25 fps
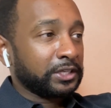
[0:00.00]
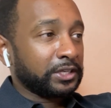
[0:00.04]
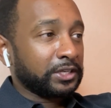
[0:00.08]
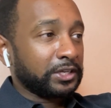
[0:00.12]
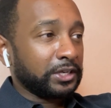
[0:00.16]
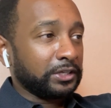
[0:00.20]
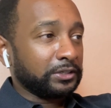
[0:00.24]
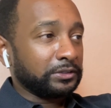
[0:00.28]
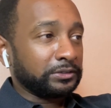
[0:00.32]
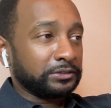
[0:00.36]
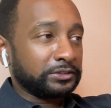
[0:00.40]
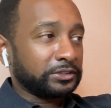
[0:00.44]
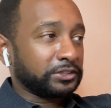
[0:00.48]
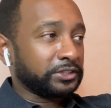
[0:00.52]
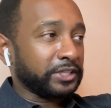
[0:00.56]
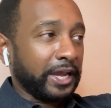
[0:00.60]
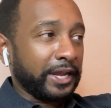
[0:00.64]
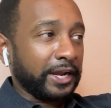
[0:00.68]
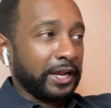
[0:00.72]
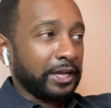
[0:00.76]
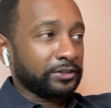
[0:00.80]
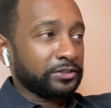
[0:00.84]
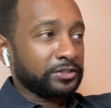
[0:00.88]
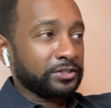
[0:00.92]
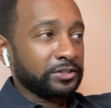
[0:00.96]
Good
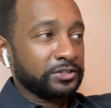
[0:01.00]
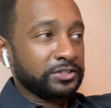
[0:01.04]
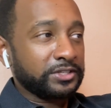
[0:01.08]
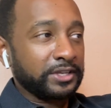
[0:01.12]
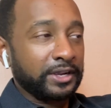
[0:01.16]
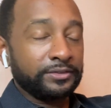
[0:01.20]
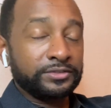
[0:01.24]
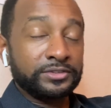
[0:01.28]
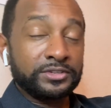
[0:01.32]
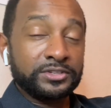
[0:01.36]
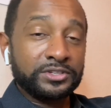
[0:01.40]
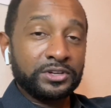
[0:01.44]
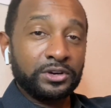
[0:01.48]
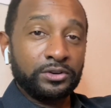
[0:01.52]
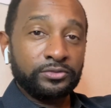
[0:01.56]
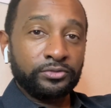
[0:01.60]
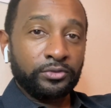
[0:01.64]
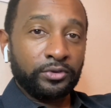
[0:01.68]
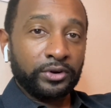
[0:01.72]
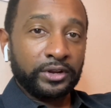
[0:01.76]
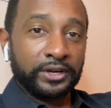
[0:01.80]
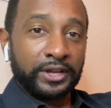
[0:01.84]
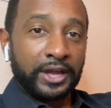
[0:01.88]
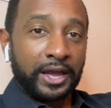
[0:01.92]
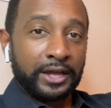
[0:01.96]
shout out to the San Francisco
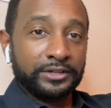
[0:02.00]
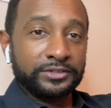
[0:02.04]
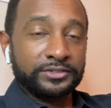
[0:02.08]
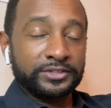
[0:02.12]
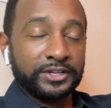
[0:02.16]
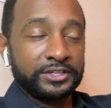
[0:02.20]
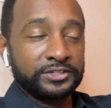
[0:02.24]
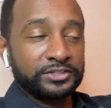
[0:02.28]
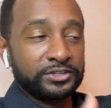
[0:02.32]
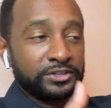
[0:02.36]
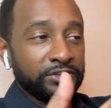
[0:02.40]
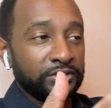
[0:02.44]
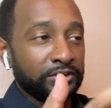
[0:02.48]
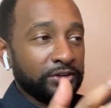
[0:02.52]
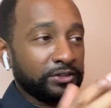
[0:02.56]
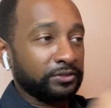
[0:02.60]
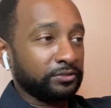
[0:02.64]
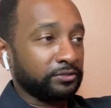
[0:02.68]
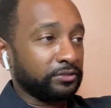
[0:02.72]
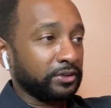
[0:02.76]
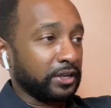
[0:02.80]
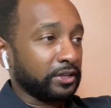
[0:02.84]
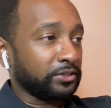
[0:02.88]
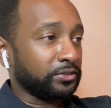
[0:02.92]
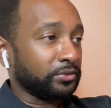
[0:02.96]
49ers. They secured
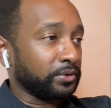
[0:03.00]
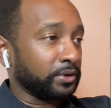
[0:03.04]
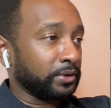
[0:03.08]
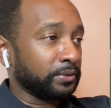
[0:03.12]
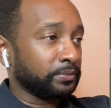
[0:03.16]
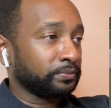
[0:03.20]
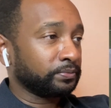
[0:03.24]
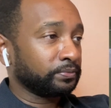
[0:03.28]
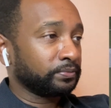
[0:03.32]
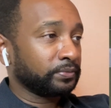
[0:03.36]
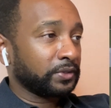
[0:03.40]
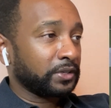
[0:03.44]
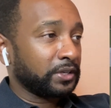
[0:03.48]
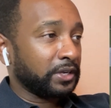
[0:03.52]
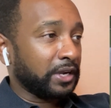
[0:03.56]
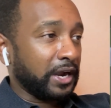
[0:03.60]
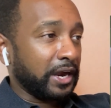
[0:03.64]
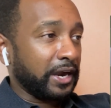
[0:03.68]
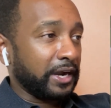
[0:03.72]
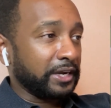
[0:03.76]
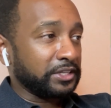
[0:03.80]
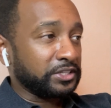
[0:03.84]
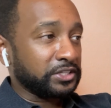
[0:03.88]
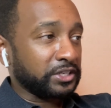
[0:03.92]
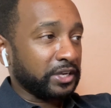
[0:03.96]
the victory.
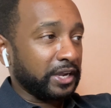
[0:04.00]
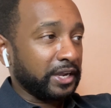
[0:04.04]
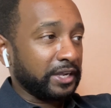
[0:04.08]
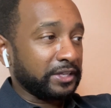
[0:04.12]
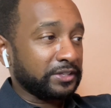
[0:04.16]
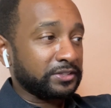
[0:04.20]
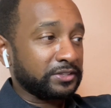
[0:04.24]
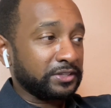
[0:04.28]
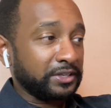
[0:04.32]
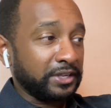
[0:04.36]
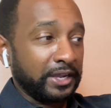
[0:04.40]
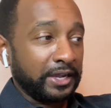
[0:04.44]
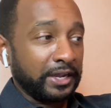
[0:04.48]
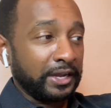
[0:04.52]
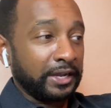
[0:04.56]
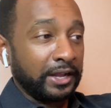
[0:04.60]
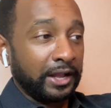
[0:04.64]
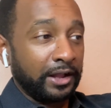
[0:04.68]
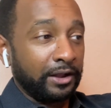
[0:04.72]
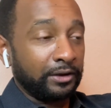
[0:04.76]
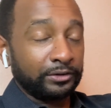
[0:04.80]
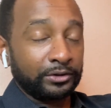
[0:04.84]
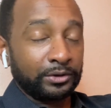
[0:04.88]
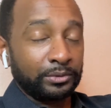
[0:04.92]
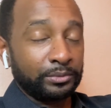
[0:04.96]
All right, Giants. Yeah,
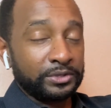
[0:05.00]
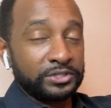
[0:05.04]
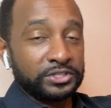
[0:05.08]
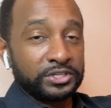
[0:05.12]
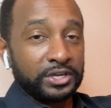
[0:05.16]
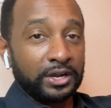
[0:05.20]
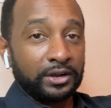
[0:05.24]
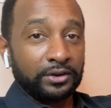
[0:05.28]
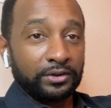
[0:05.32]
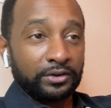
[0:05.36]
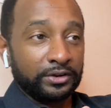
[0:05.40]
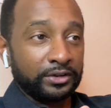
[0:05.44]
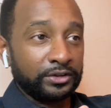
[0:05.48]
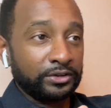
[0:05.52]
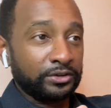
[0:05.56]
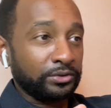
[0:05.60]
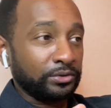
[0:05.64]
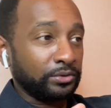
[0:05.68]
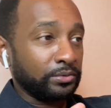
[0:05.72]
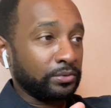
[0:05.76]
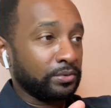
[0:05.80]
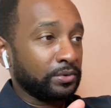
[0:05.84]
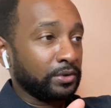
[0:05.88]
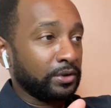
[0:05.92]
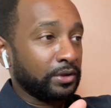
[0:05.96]
I don't know what y'all gonna
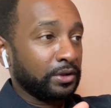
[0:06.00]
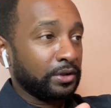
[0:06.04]
do.